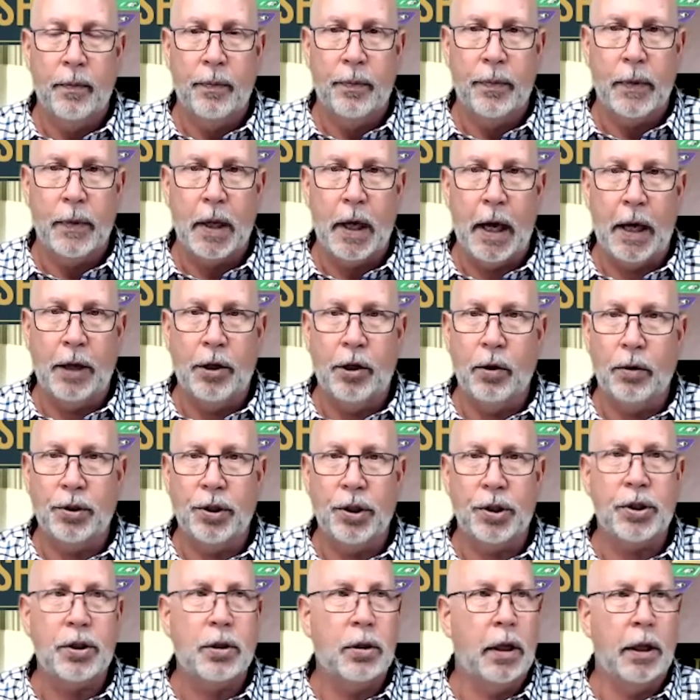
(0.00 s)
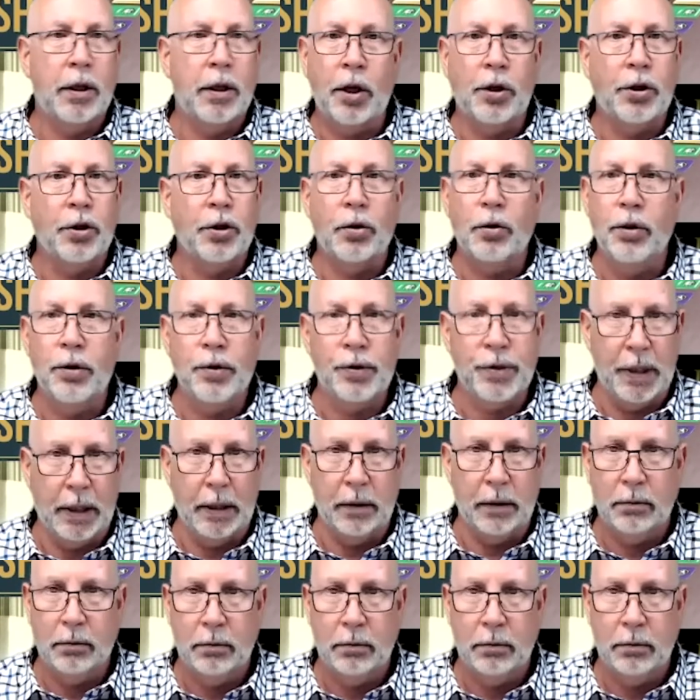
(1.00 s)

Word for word: And you'll just, then you'll lose it.